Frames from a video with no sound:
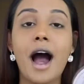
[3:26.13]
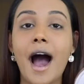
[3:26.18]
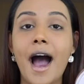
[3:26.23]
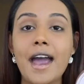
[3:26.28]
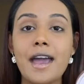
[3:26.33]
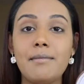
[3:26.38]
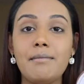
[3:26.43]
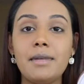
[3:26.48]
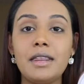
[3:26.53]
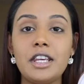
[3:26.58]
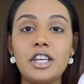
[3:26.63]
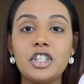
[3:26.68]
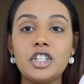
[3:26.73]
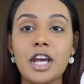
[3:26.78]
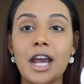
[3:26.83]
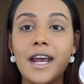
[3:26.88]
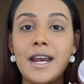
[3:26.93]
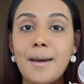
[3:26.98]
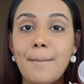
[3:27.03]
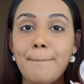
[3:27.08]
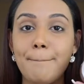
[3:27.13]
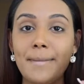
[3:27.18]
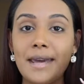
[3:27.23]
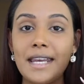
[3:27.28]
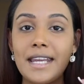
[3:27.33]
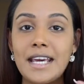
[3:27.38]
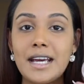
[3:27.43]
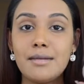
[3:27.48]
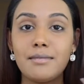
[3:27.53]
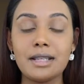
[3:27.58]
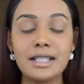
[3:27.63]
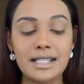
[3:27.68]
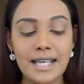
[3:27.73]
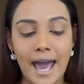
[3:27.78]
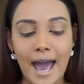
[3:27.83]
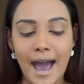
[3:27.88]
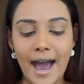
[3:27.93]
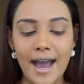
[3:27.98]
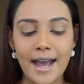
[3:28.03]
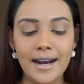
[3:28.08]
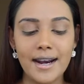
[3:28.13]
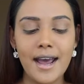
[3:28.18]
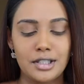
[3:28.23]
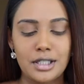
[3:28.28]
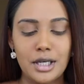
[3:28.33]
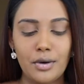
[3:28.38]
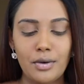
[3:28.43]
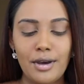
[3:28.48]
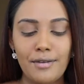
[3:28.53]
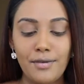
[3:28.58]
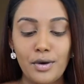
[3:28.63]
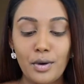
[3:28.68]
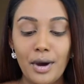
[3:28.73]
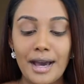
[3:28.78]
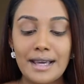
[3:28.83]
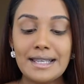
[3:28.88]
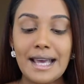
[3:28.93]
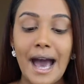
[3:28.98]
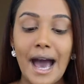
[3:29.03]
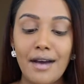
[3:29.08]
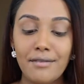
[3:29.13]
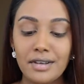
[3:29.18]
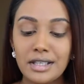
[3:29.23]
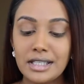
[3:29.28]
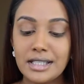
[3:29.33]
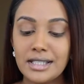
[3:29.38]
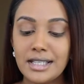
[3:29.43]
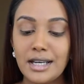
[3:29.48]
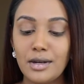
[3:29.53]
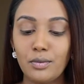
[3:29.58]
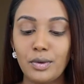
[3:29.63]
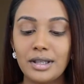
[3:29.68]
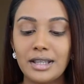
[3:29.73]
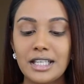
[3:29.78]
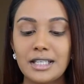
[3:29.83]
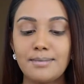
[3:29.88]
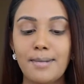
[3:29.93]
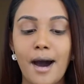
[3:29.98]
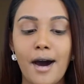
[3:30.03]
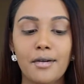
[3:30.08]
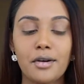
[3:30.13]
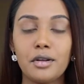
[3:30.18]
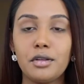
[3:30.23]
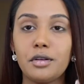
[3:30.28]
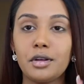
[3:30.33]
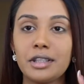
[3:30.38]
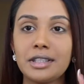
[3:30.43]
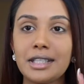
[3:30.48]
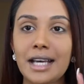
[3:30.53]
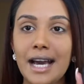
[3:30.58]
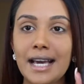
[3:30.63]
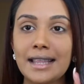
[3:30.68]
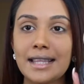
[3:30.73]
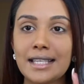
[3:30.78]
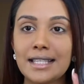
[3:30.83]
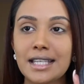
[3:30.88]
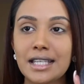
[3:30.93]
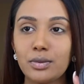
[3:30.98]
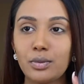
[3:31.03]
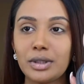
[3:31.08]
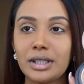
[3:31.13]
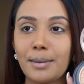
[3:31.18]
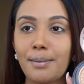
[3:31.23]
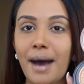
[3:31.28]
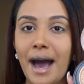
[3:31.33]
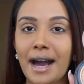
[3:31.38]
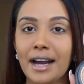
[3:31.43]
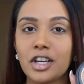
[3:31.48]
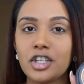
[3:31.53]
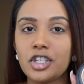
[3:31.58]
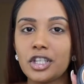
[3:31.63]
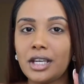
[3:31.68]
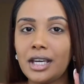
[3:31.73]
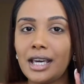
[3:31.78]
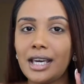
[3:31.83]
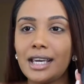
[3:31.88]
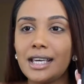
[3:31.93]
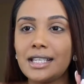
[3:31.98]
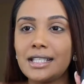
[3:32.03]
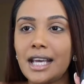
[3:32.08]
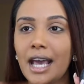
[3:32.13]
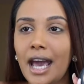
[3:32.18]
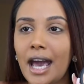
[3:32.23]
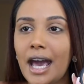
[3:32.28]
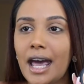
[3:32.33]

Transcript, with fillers: I am in the shade Medium Tan. So if you guys haven't seen what this powder looks like, this is what the packaging is.